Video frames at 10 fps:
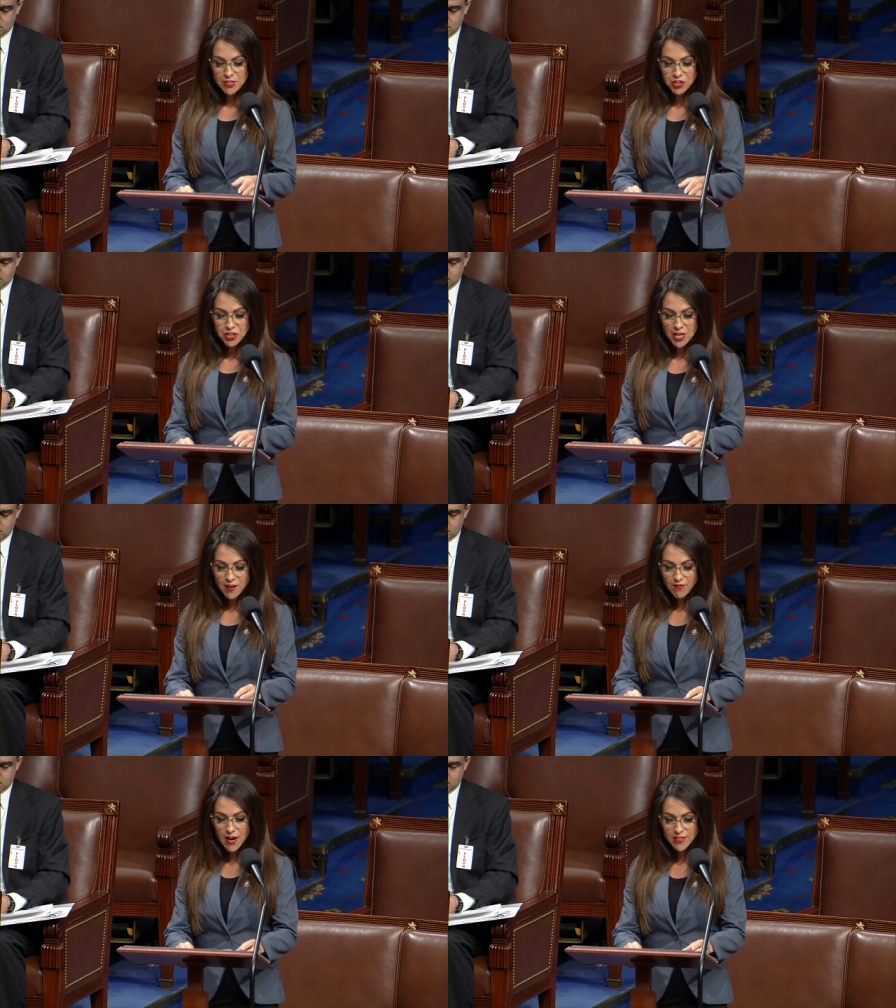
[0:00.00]
Mr.
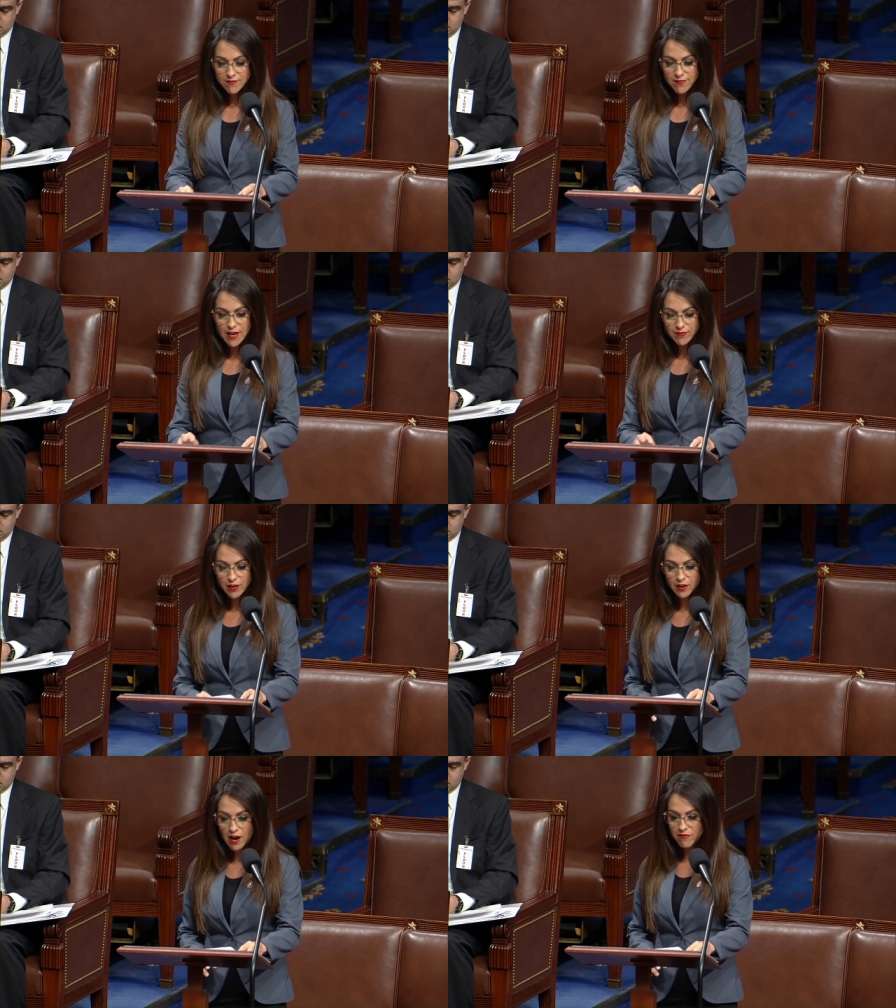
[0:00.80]
Chair, I rise in
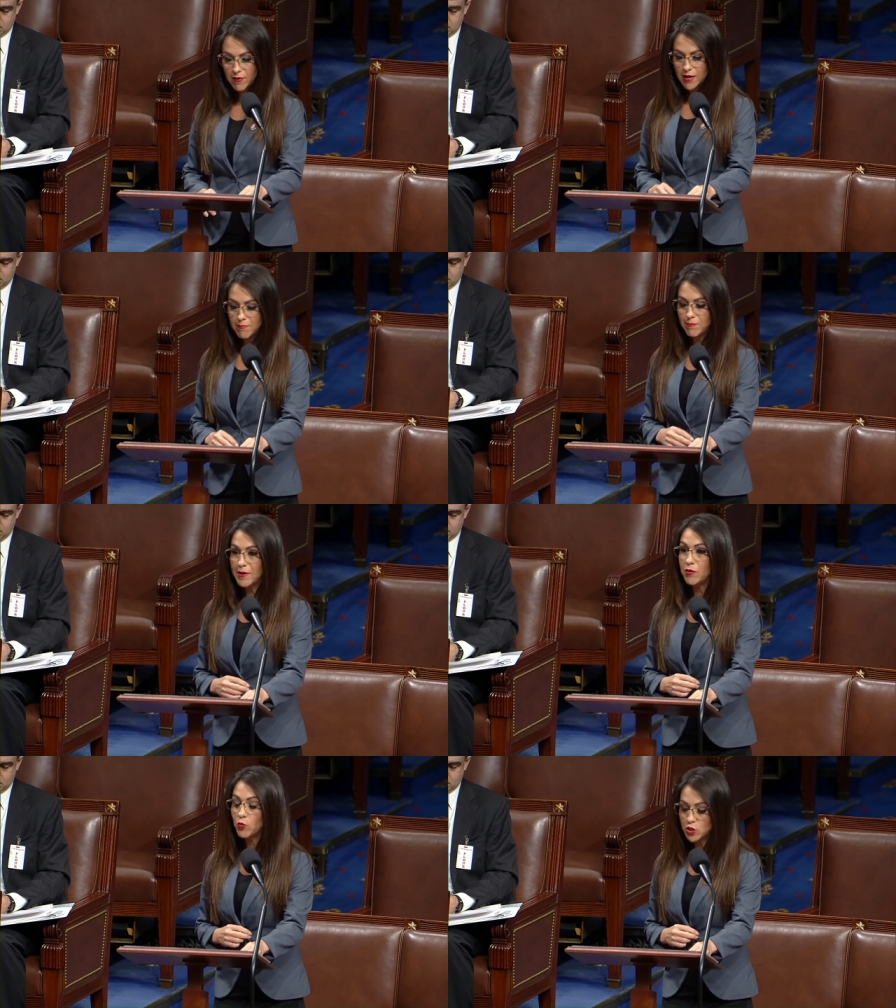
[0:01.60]
favor of my amendment,